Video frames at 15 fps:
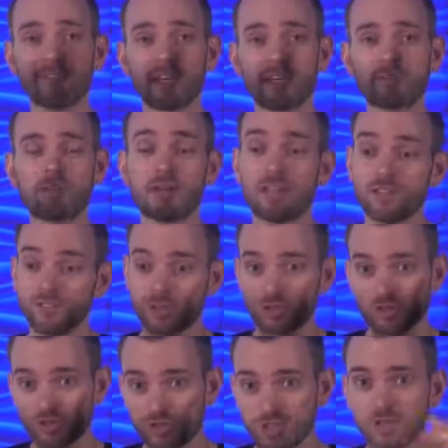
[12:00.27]
that fan page,
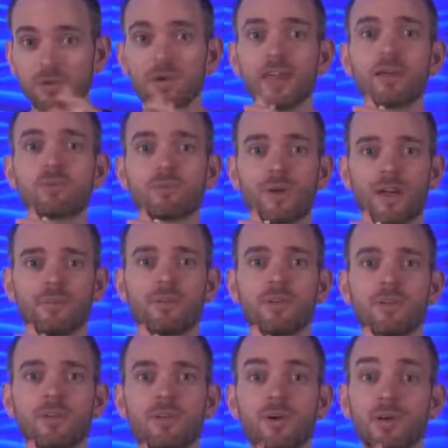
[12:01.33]
generate
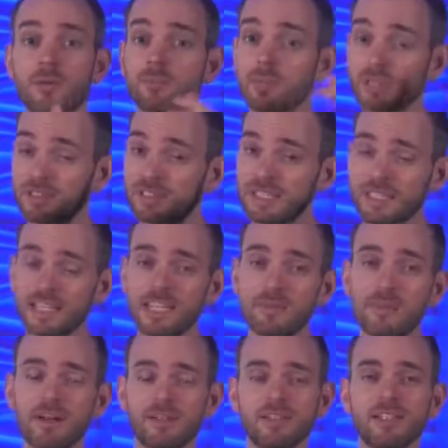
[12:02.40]
revenue, build an
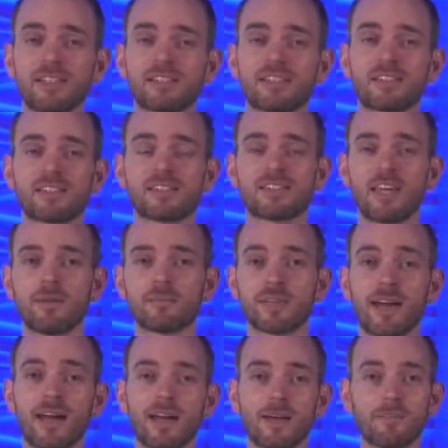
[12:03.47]
email list at the same
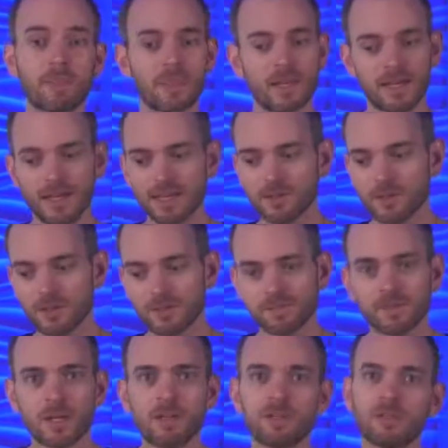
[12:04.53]
time. And hey,
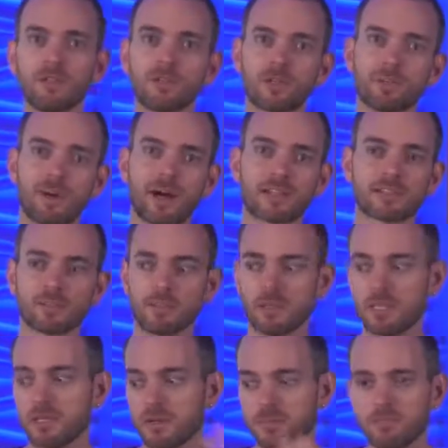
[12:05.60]
look, you could
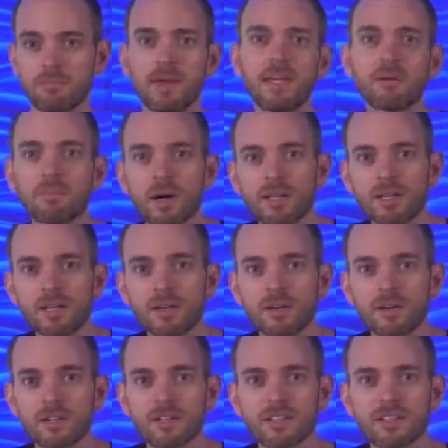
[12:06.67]
possibly make money
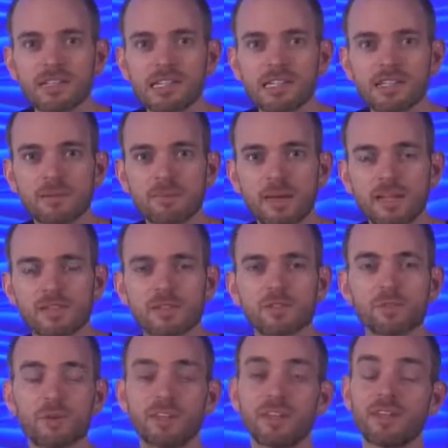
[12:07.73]
on a consistent
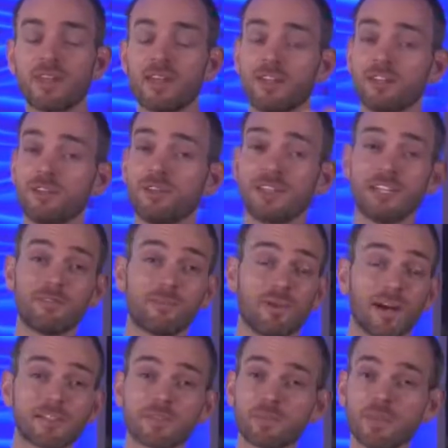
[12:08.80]
basis with it. You could even
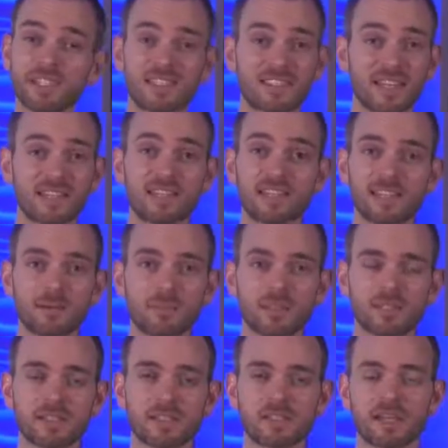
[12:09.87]
possibly sell it as a
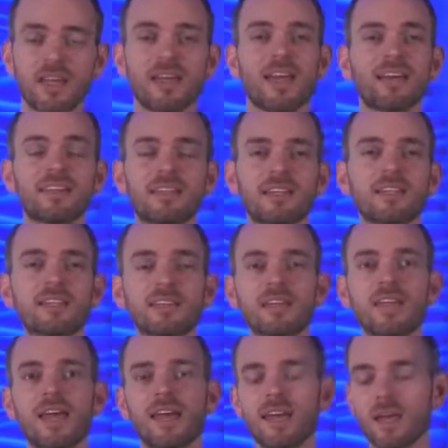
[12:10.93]
business. At the end of
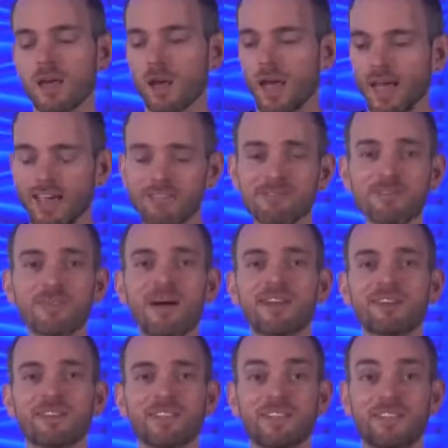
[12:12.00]
the day,
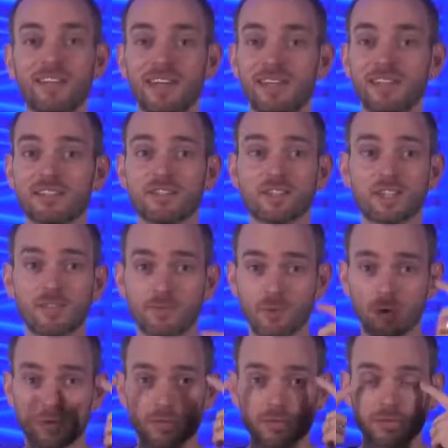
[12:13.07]
everybody on the internet is looking
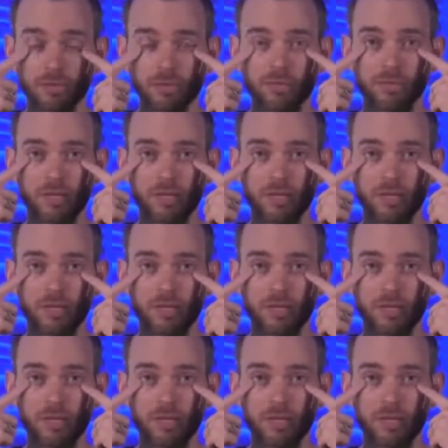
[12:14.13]
for